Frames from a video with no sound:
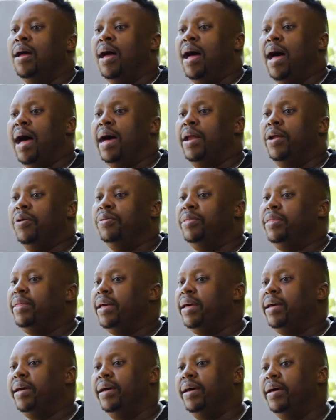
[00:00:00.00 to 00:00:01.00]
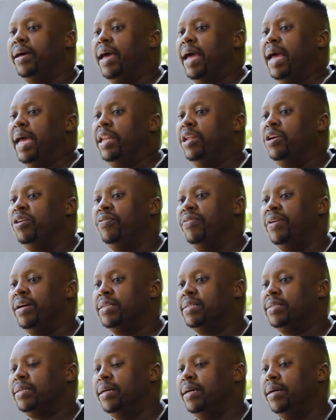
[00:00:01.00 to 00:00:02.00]
I don't think any of
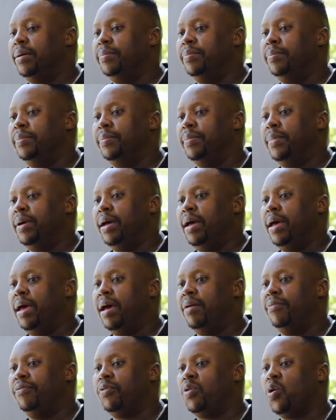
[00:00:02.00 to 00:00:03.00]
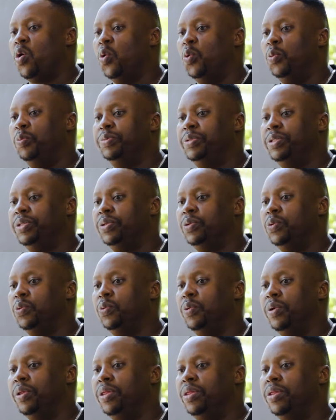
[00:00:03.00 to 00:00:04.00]
us have coped
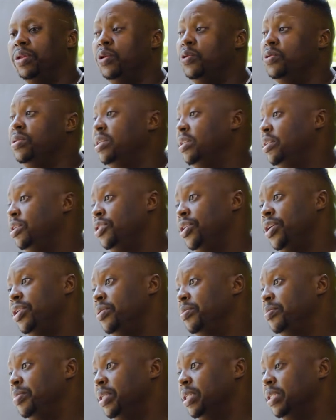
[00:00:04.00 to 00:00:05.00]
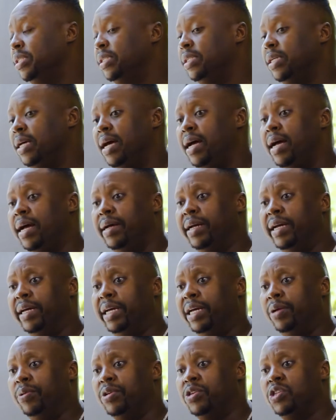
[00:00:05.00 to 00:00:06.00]
with losing DJ Dimples.
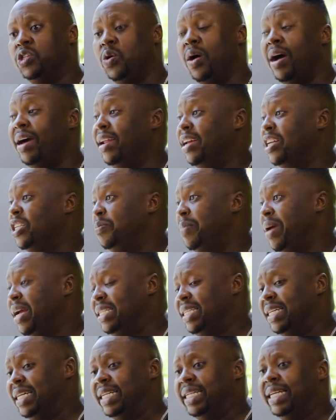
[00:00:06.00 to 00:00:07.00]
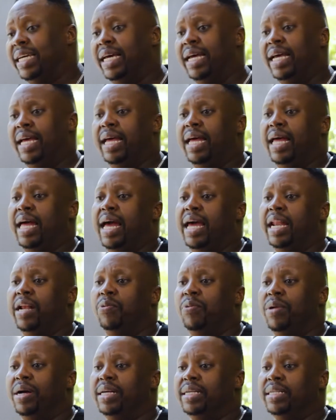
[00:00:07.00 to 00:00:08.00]
It was so unexpected, and it
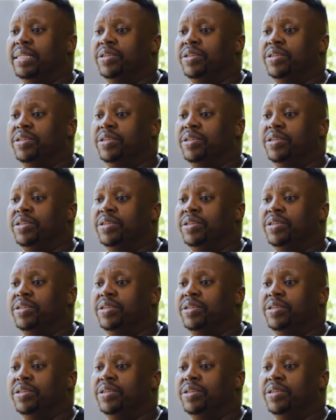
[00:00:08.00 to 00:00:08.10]
was,